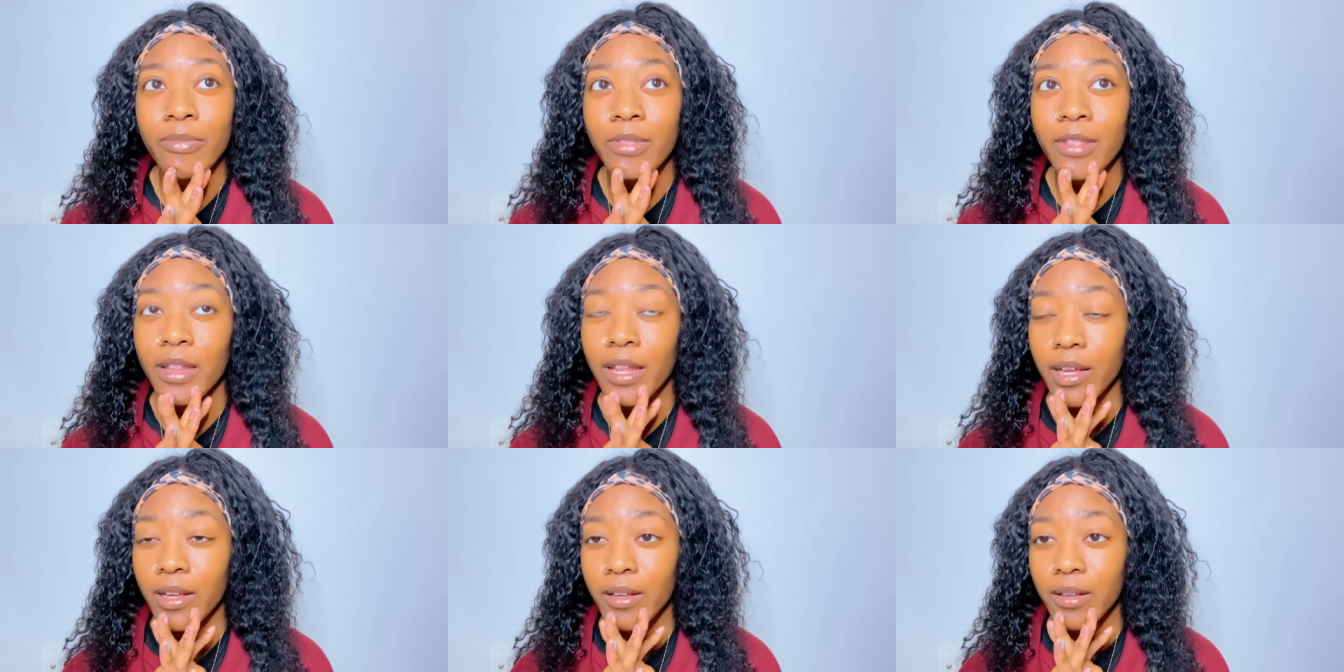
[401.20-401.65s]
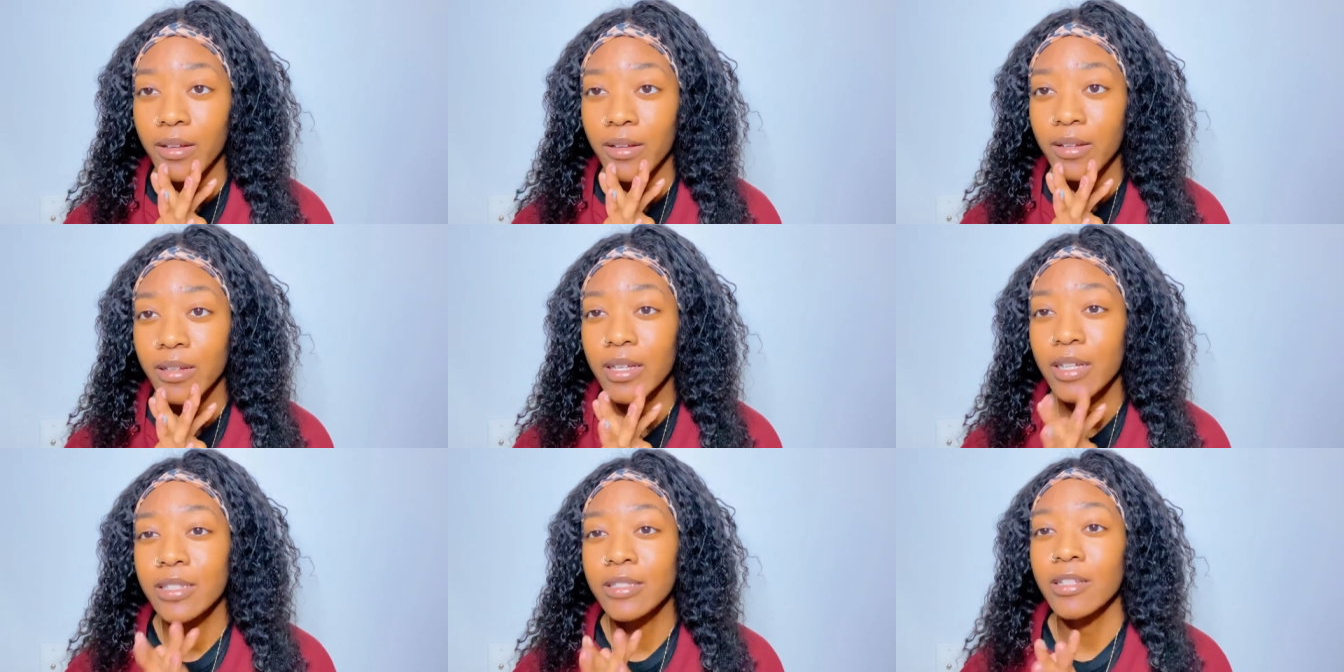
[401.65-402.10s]
like
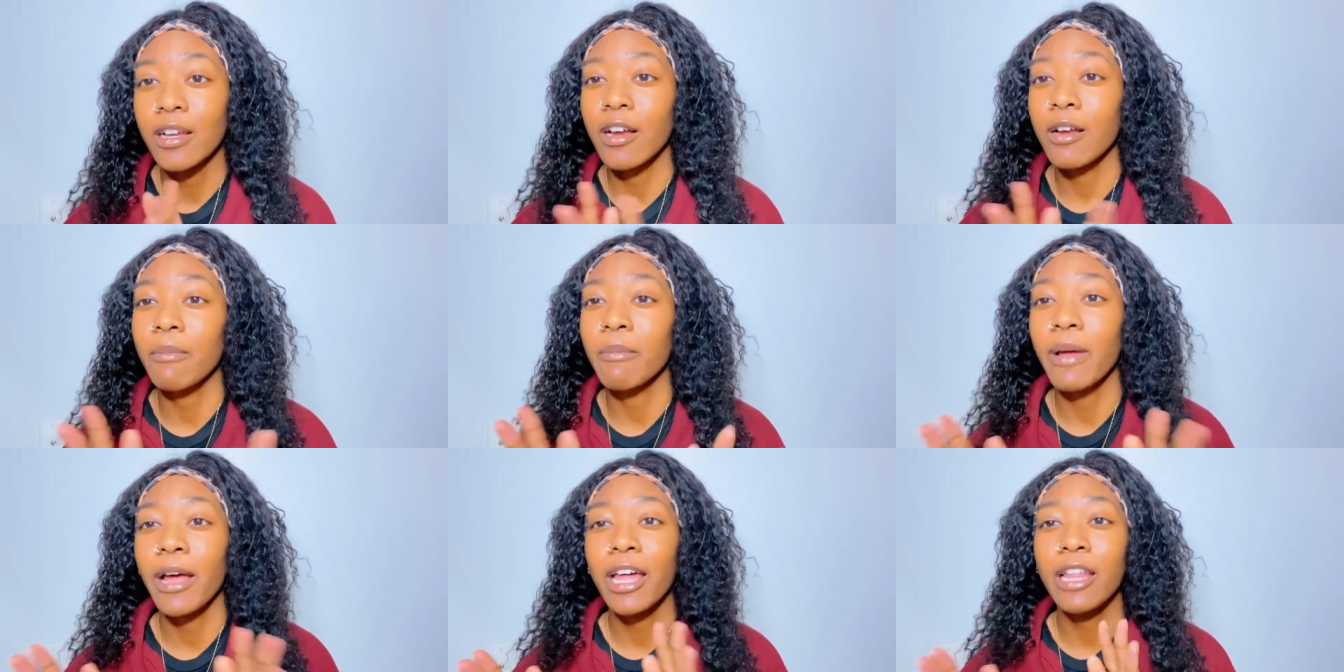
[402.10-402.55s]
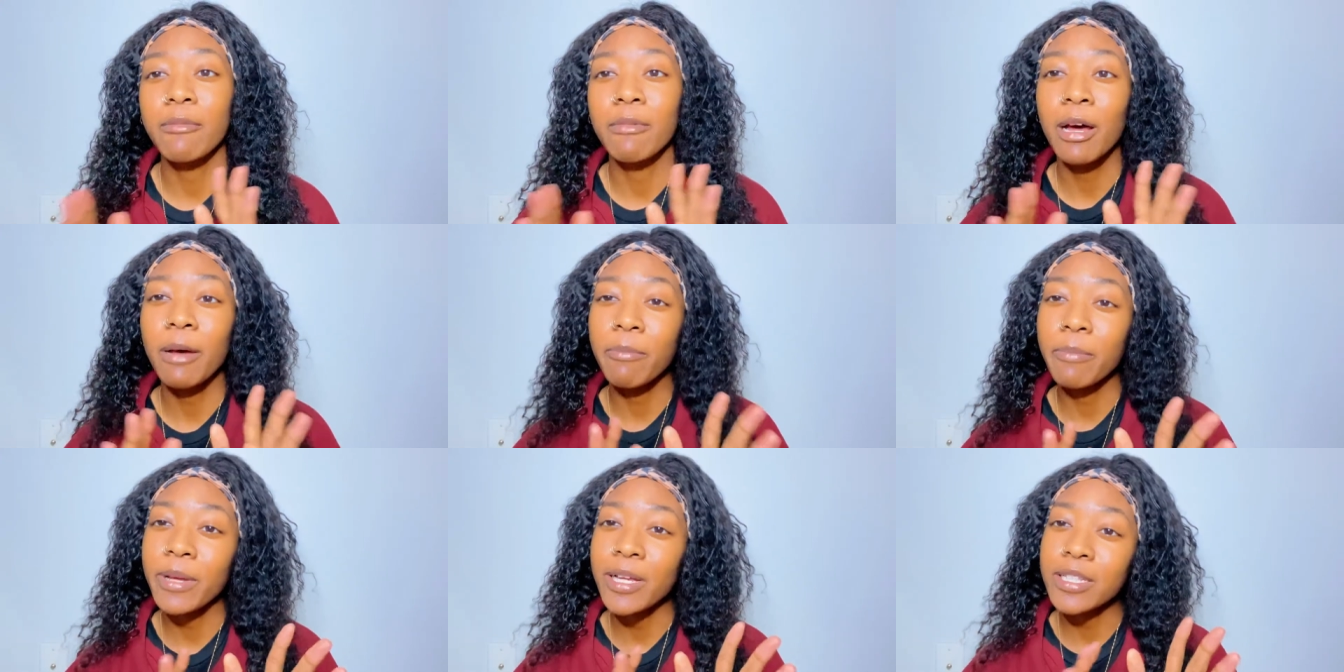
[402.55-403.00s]
talk bad
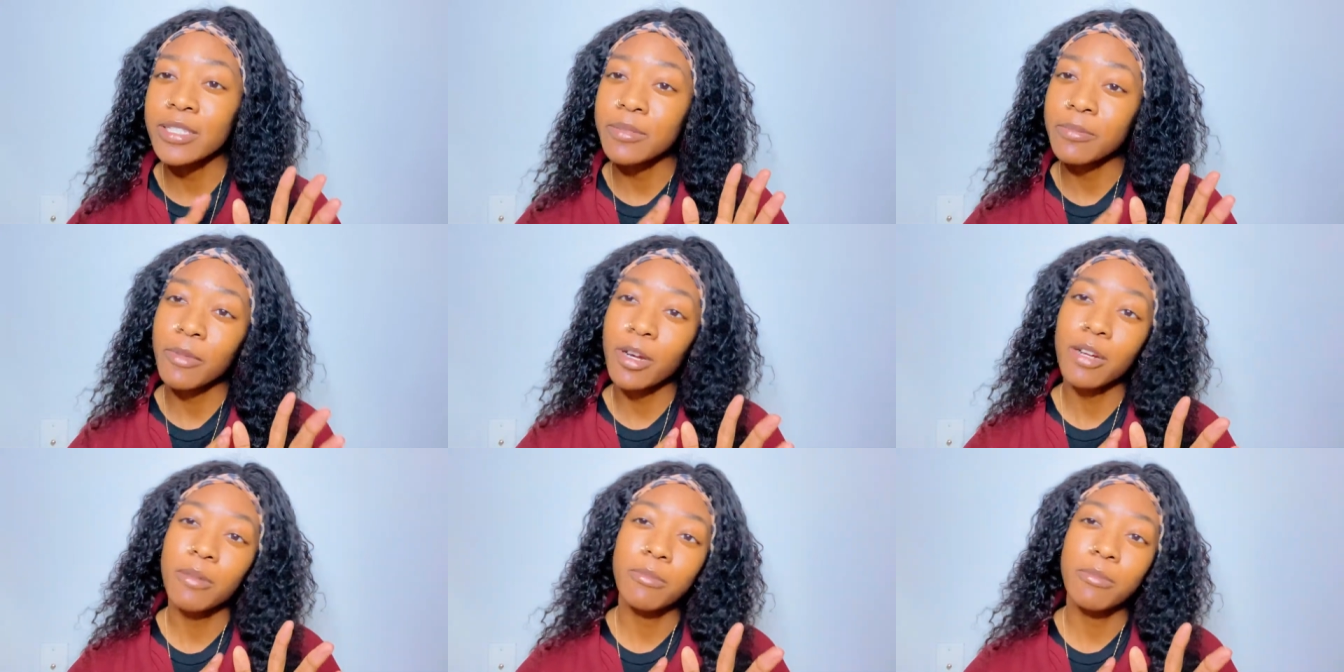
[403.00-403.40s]
about PetSmart